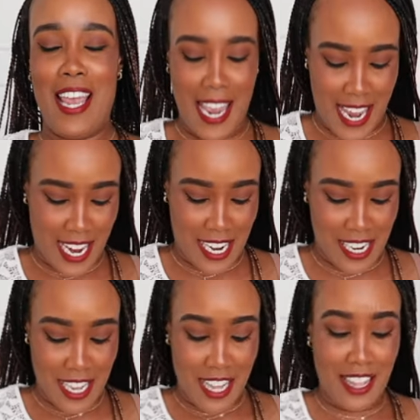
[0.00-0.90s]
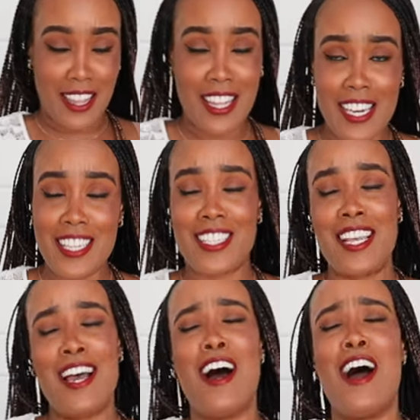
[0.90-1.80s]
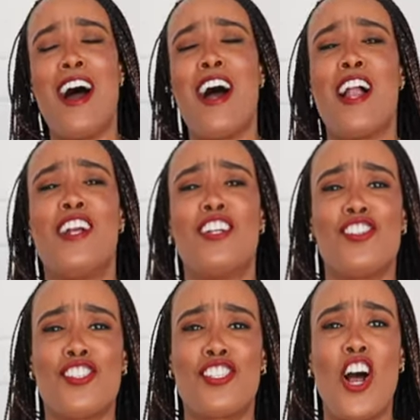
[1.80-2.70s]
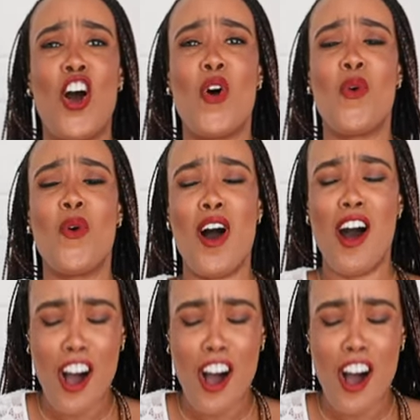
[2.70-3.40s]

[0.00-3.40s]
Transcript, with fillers: and these are so